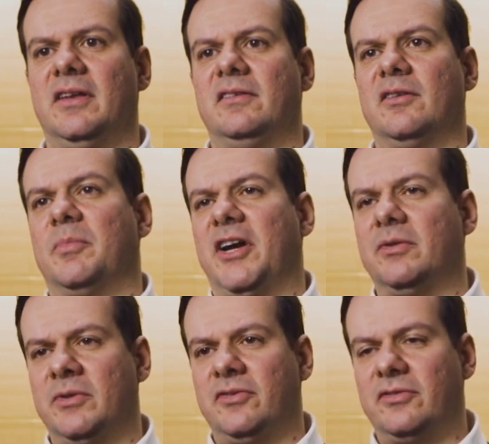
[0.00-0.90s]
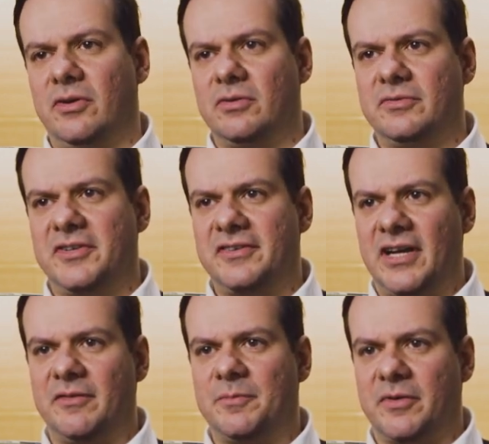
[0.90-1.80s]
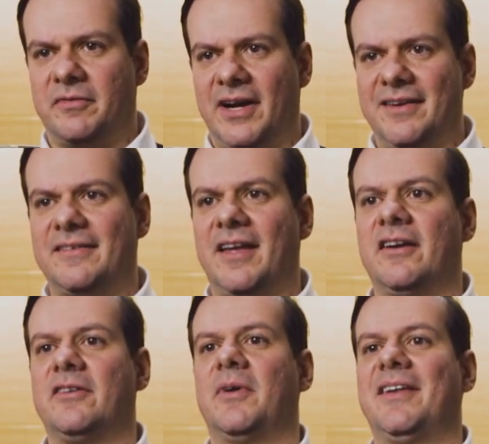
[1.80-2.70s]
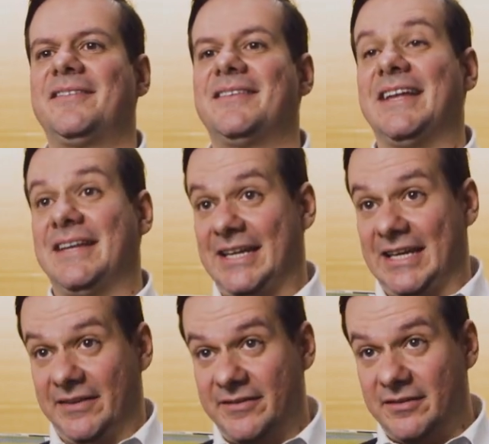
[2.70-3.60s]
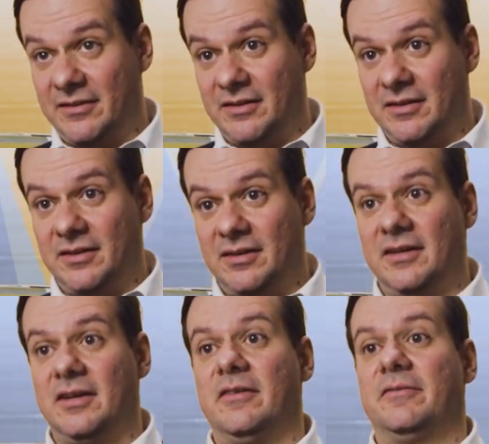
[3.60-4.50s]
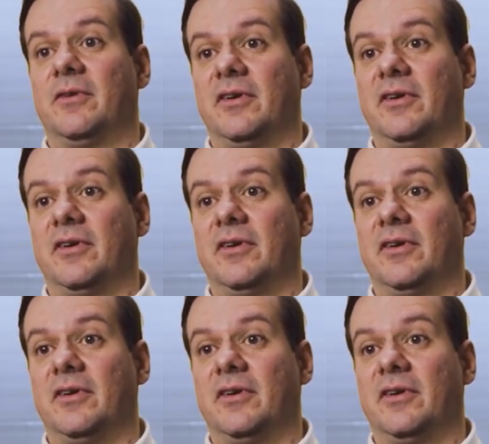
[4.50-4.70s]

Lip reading: So by doing so, the service providers can address their needs. For